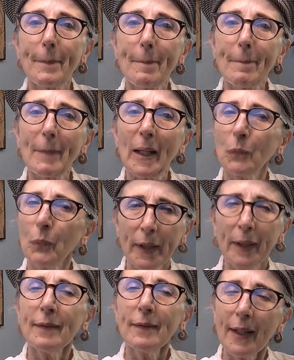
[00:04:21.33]
We can
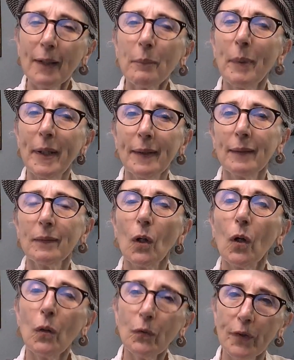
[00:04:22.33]
start paying
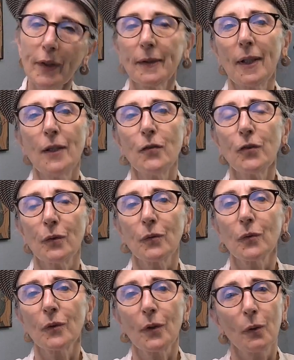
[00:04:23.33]
closer attention to
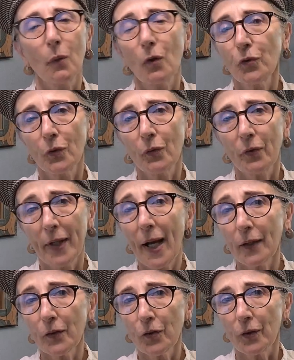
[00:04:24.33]
their emotional
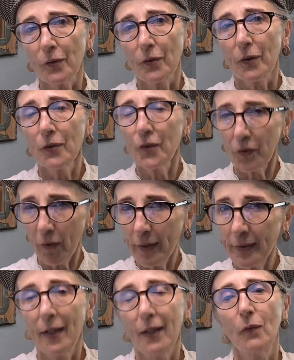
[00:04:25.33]
reactions, stress
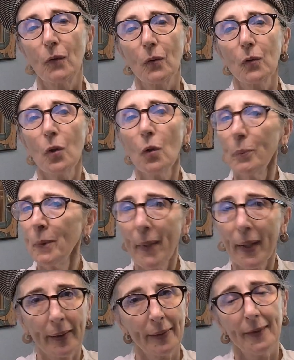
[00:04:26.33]
level, coping
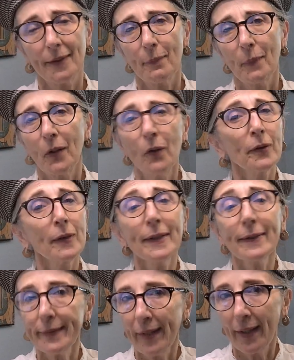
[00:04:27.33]
mechanisms, learning
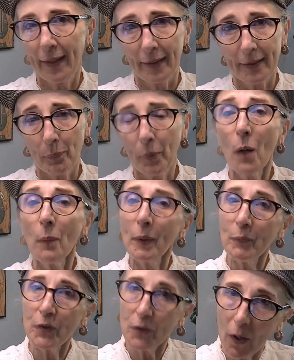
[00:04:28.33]
styles,
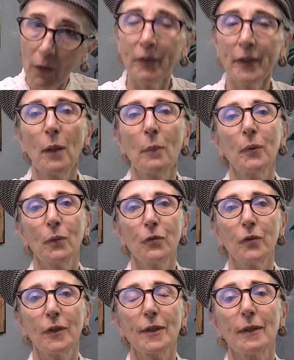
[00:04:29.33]
problem-solving
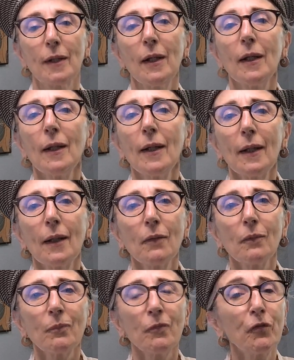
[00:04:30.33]
approaches,
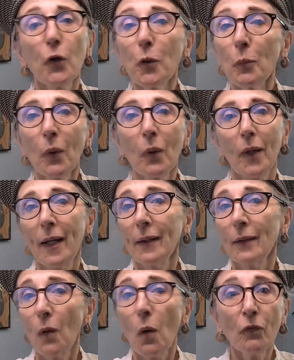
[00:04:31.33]
verbal and
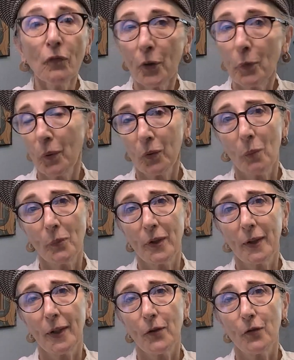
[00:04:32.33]
non-verbal
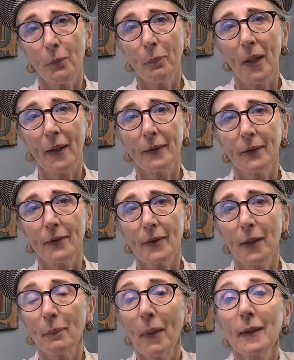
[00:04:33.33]
communication patterns
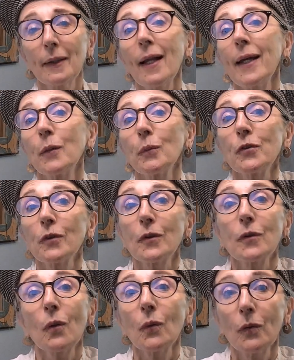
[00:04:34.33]
like body language and
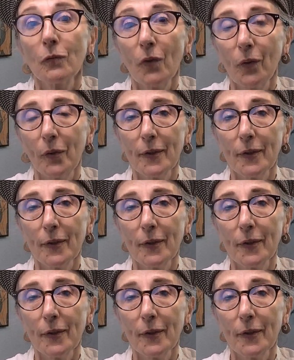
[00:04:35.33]
tone of voice.